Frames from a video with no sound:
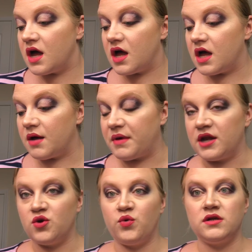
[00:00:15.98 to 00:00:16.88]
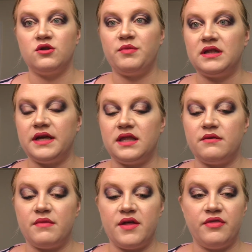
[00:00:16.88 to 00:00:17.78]
I know we're a little bit late in
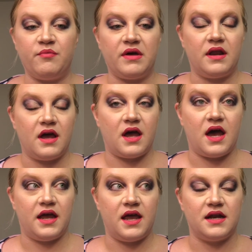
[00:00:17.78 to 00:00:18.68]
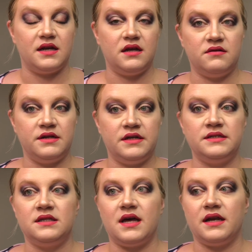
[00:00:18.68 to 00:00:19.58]
the month, but I had an
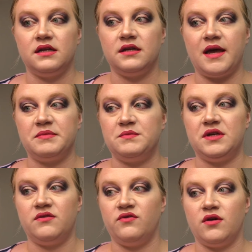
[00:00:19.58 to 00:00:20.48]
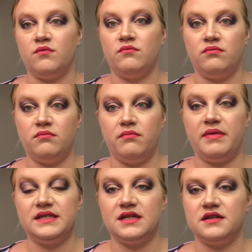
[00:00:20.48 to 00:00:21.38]
illness that kept me from
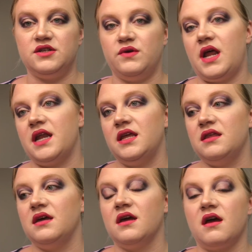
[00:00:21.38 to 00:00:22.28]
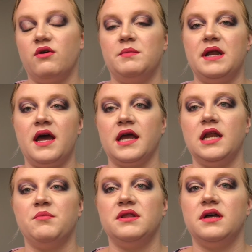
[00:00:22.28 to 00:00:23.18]
basically doing anything. I would have been
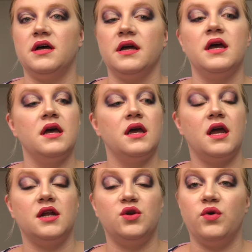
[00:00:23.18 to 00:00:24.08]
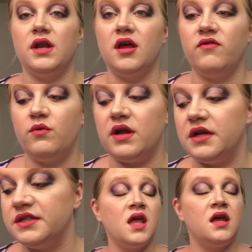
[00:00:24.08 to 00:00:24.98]
hacking up a lung and annoying
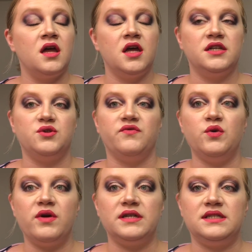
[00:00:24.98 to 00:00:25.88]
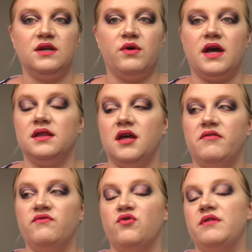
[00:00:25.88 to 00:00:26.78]
everyone. So if you want to see what I
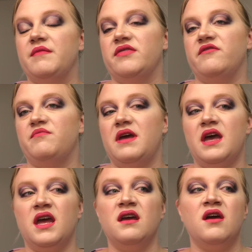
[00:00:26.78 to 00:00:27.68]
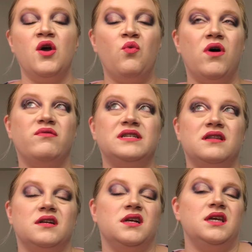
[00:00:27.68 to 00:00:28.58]
loved for the month of May, what was a
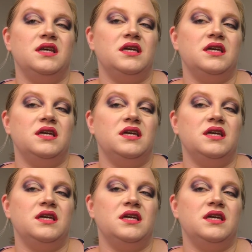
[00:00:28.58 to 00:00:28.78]
little